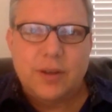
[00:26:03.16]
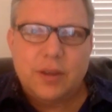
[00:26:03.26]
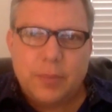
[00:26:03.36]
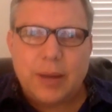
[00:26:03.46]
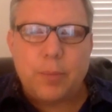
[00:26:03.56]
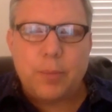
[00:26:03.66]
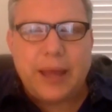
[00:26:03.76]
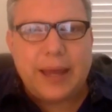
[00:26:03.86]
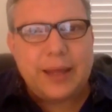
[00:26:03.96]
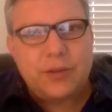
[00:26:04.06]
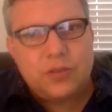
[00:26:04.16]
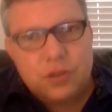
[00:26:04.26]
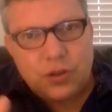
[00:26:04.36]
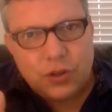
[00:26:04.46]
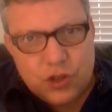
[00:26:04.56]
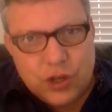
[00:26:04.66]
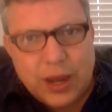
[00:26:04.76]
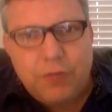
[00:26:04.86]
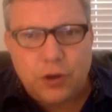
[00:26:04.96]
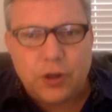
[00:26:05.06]
The minimum plan is, could
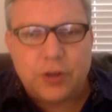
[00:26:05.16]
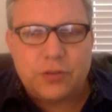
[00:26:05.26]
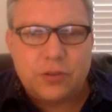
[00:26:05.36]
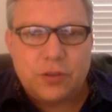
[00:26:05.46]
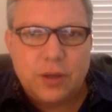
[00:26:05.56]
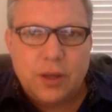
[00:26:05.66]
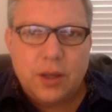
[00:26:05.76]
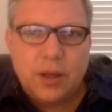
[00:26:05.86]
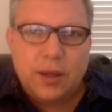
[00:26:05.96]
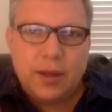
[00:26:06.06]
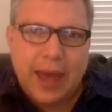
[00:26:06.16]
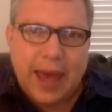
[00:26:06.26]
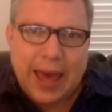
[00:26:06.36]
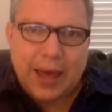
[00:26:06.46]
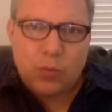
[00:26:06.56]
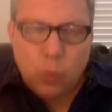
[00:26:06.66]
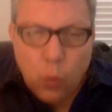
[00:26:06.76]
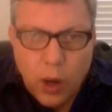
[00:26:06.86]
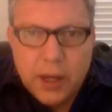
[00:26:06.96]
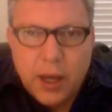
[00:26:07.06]
Jeff Hooks add
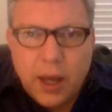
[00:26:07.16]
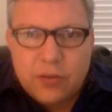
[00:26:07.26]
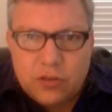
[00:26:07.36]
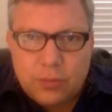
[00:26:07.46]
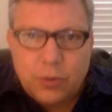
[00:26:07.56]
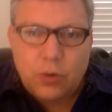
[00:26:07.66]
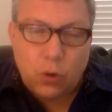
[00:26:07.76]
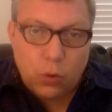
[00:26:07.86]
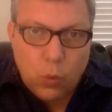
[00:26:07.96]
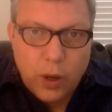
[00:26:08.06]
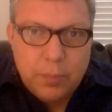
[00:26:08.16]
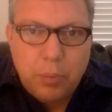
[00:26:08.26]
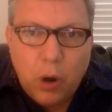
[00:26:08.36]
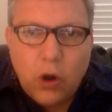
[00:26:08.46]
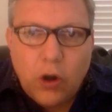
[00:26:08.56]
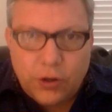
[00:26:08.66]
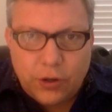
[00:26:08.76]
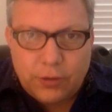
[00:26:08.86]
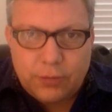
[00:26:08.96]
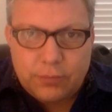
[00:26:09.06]
one customer or one
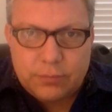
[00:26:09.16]
partner